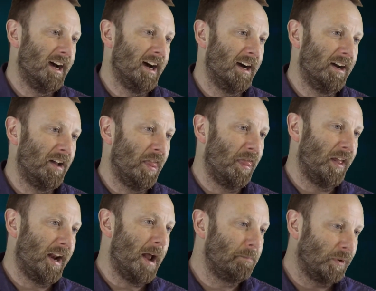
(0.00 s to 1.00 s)

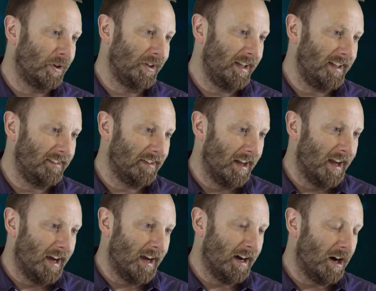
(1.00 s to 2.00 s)
that employees
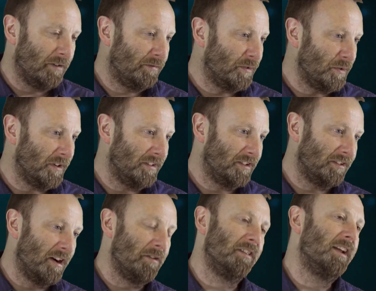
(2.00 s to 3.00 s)
are focused
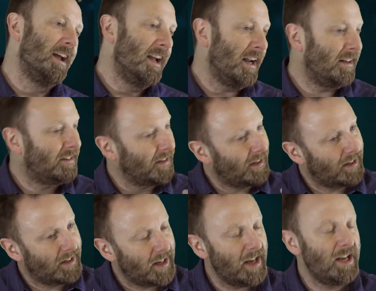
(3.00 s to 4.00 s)
around. It's the
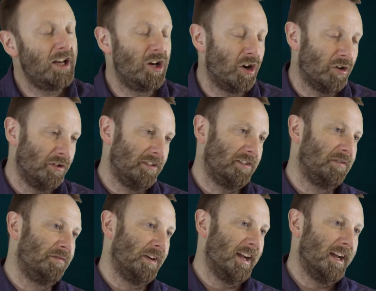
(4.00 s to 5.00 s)
key cause
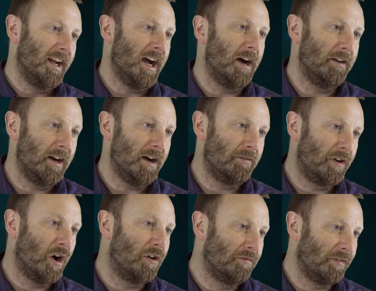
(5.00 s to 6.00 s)
of
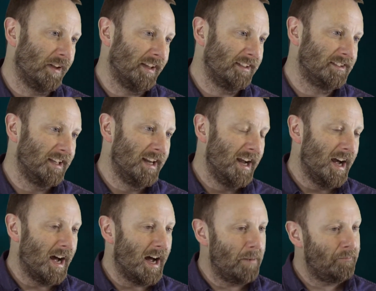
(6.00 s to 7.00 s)
conflict.
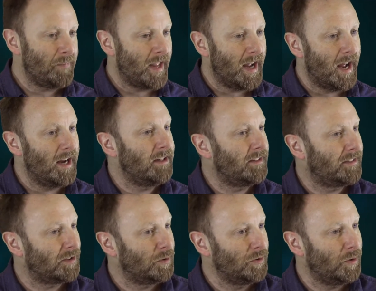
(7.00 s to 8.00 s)
And
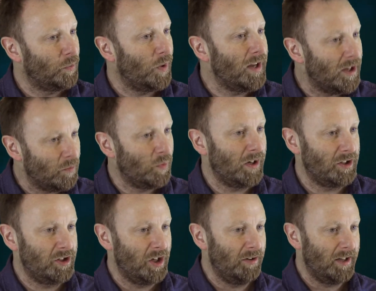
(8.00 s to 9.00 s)
so the way in which
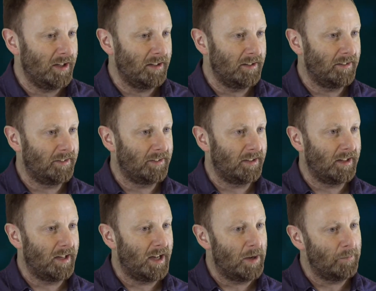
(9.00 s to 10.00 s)
unions
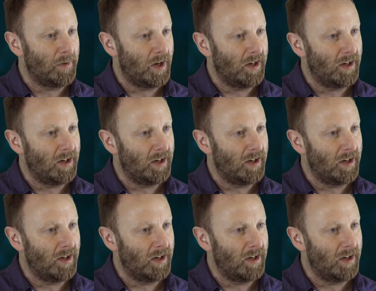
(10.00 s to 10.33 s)
are